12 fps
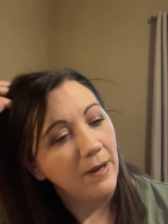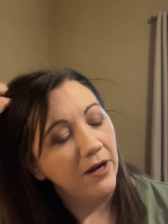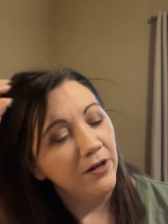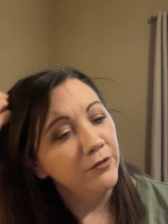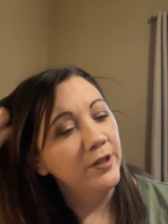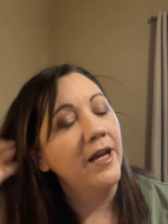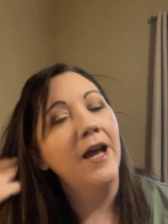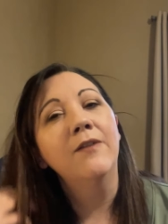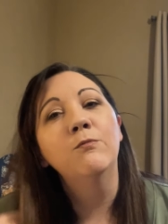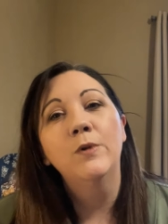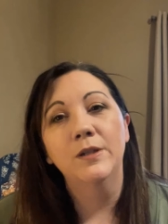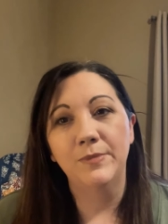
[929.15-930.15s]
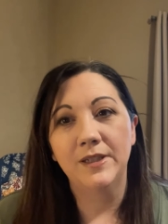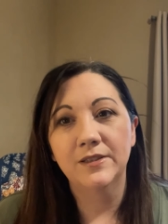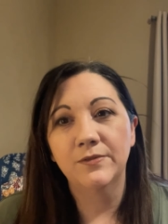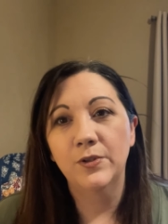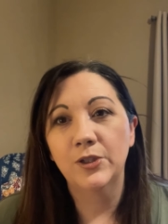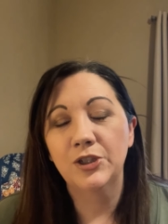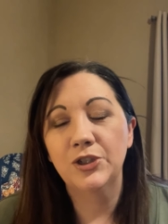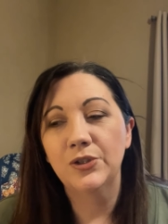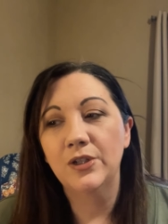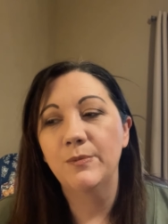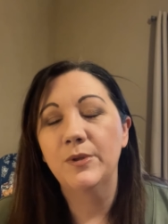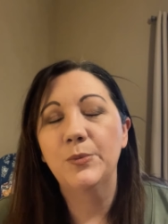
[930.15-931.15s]
I already have one piece of
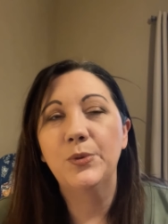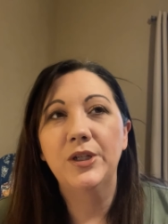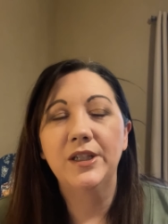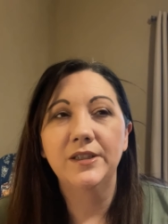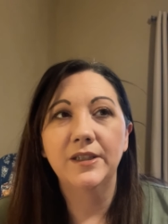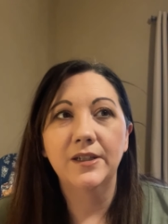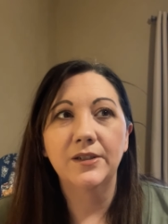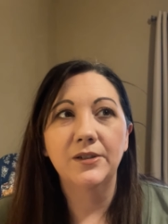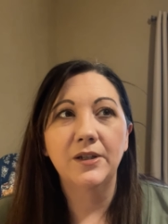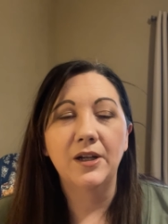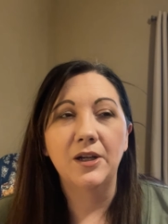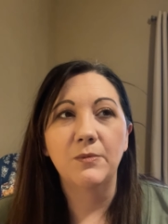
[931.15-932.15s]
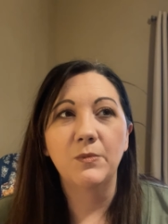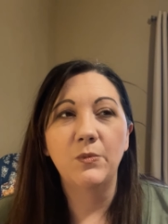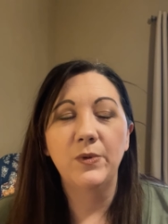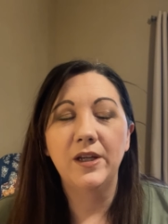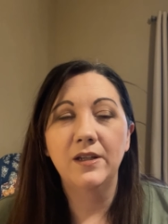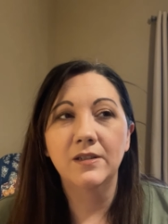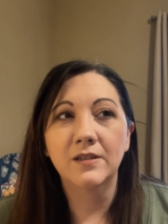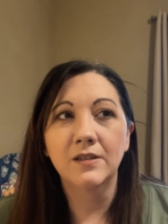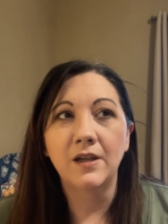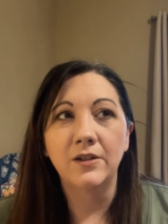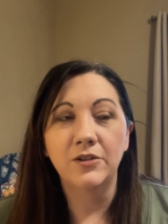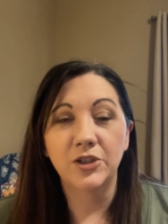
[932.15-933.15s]
furniture I'm gonna put in there. Um, when we
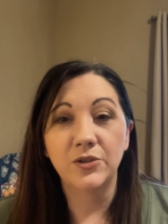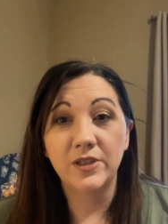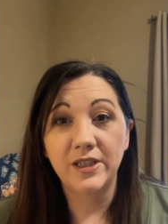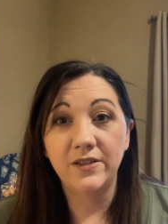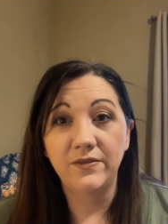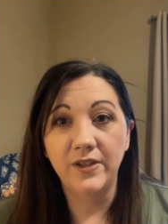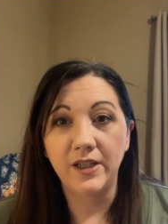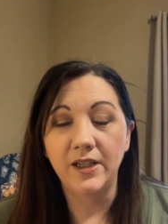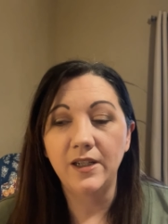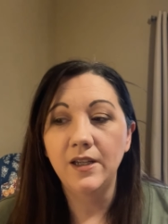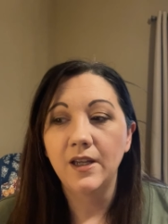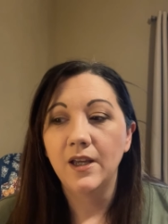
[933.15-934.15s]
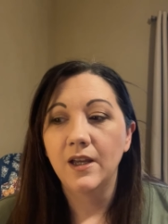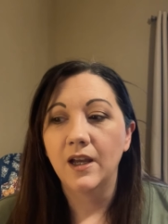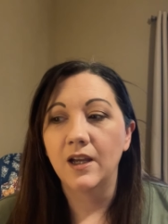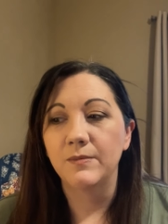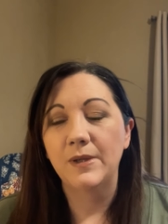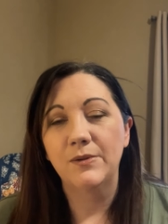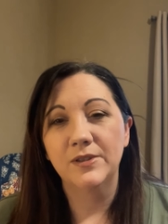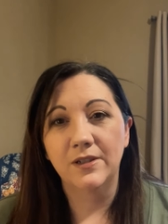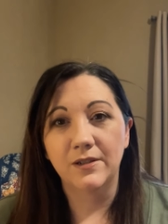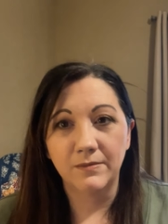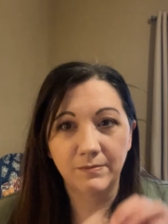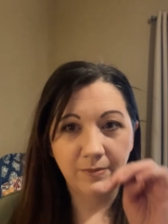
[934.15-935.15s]
got our new T V, um, that was
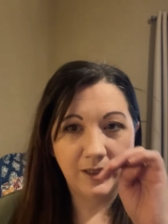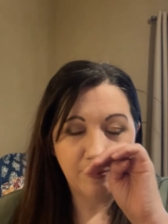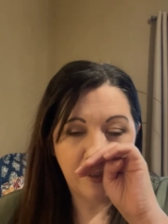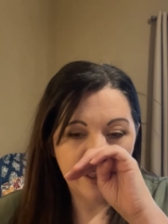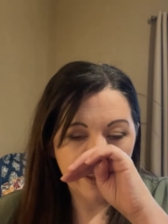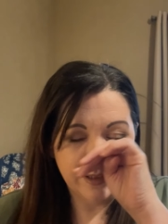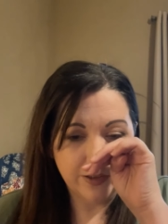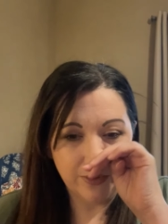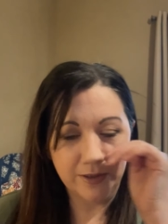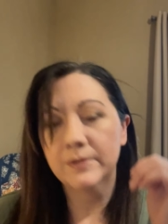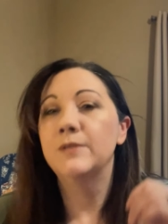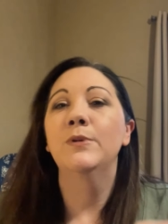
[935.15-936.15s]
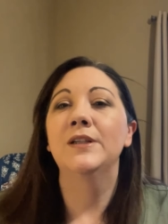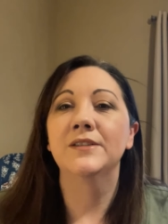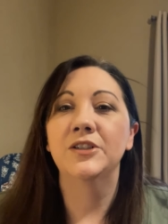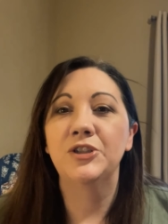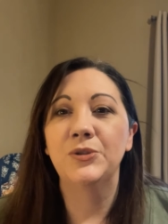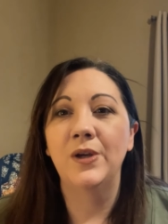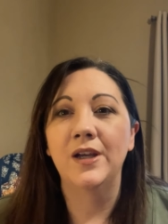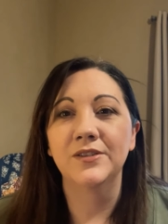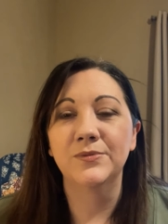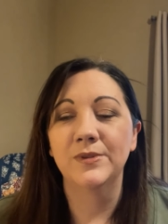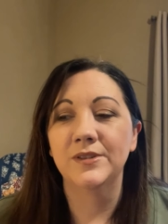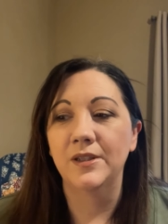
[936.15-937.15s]
our, me and my husband's Christmas present to
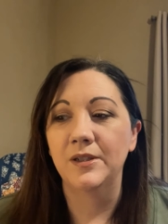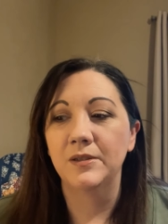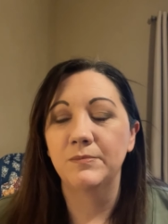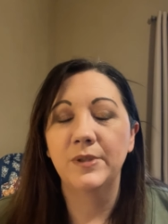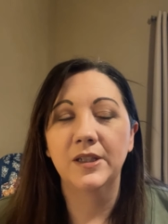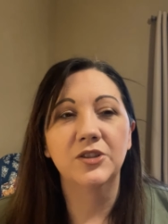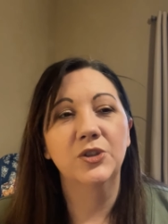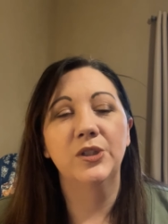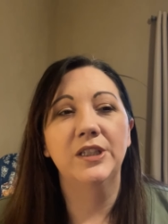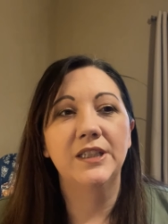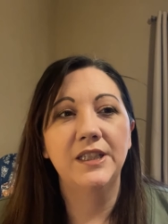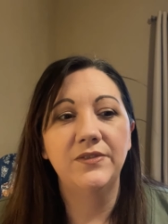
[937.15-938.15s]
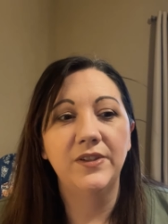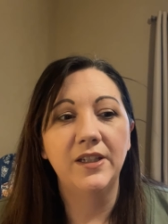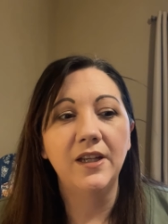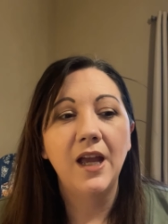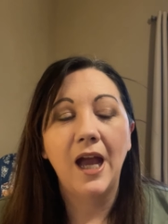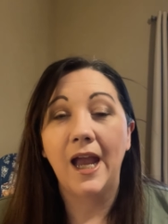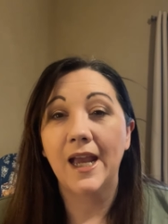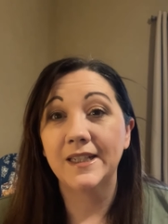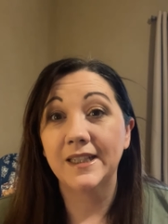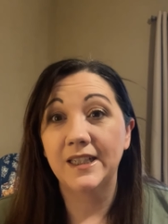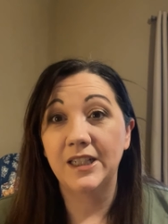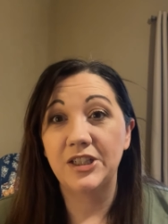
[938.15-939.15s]
us, was a big screen T V. I had
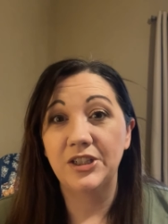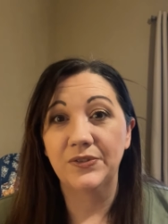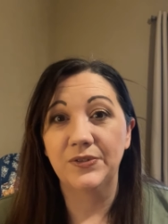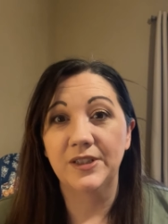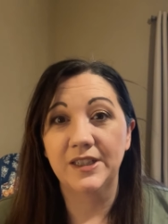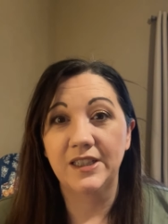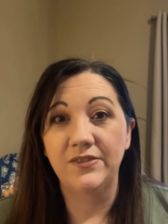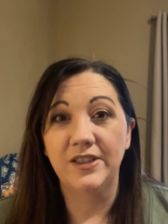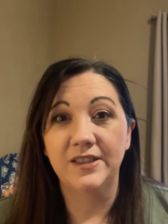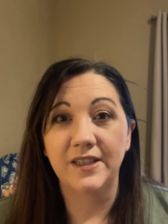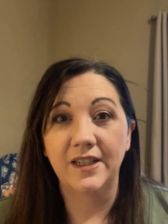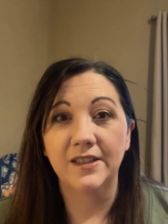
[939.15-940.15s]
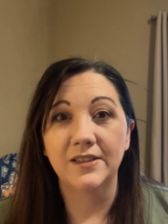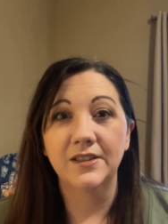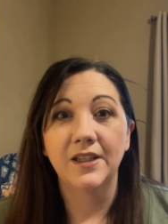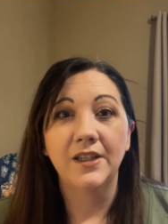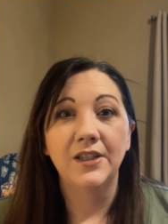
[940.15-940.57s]
to get a different T V stand.